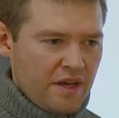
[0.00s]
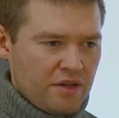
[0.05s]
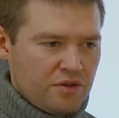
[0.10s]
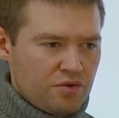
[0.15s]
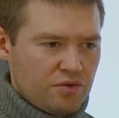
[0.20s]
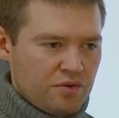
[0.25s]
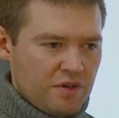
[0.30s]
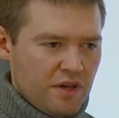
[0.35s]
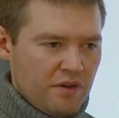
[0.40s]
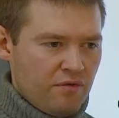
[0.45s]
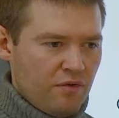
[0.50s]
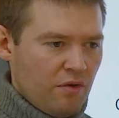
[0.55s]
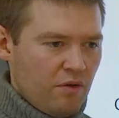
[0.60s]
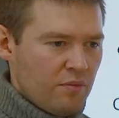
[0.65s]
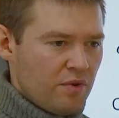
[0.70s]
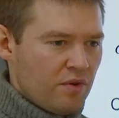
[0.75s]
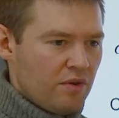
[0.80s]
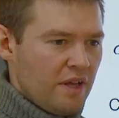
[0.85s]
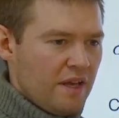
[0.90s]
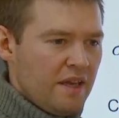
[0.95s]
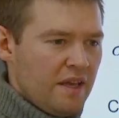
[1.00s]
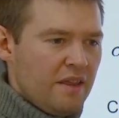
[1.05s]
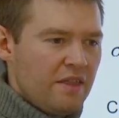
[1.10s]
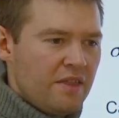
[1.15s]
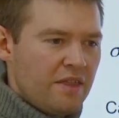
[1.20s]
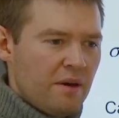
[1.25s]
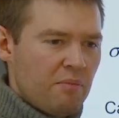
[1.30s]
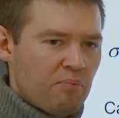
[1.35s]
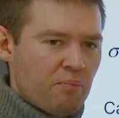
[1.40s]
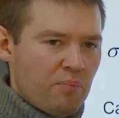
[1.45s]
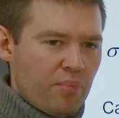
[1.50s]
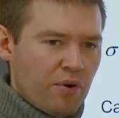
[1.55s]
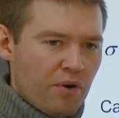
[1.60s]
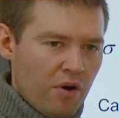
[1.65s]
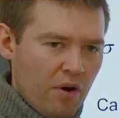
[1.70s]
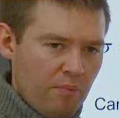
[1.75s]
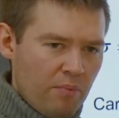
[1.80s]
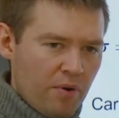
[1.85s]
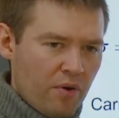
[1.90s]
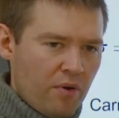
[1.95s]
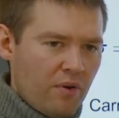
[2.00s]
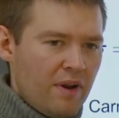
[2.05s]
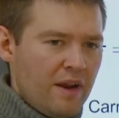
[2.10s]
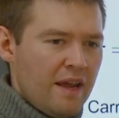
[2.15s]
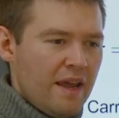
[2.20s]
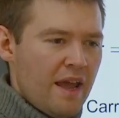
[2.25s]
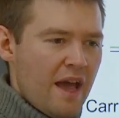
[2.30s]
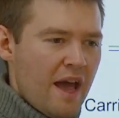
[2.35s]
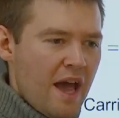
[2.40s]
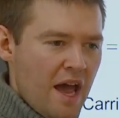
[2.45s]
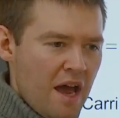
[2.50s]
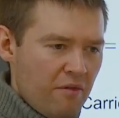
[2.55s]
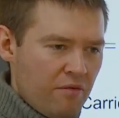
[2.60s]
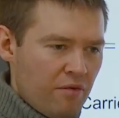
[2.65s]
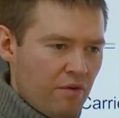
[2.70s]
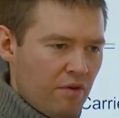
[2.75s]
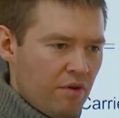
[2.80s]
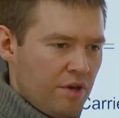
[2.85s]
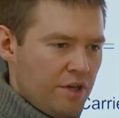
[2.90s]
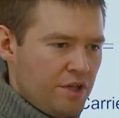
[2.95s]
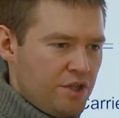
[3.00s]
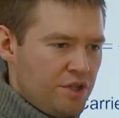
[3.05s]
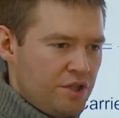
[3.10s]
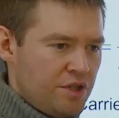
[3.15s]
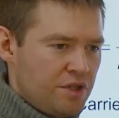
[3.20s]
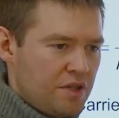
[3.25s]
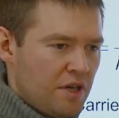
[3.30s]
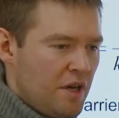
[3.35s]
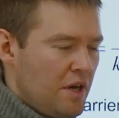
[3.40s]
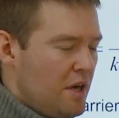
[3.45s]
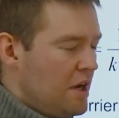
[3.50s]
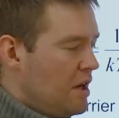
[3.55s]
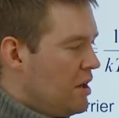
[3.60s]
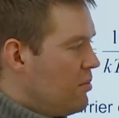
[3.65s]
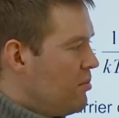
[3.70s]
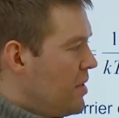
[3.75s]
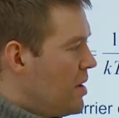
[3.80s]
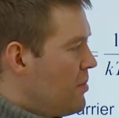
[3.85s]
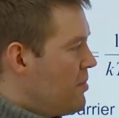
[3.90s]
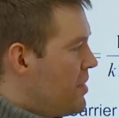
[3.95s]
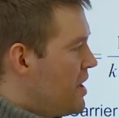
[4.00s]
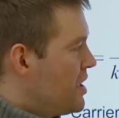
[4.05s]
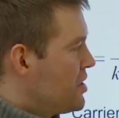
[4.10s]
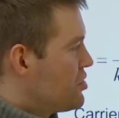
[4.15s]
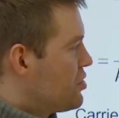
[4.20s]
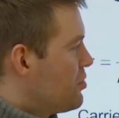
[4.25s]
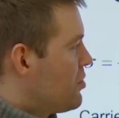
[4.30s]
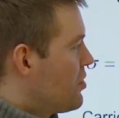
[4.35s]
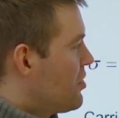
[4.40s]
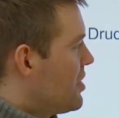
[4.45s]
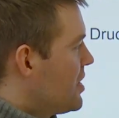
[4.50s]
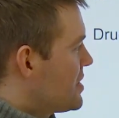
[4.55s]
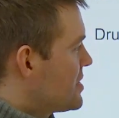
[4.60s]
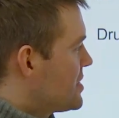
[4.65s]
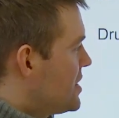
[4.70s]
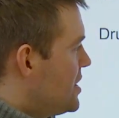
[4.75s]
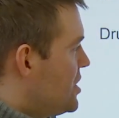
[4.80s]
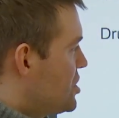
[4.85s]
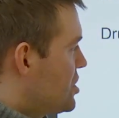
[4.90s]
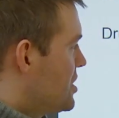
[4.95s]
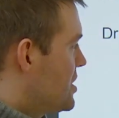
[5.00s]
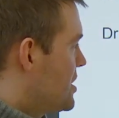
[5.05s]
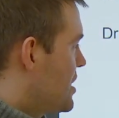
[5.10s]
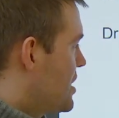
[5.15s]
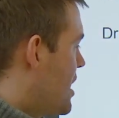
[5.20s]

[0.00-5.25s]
Drude formula is the properly averaged momentum relaxation time.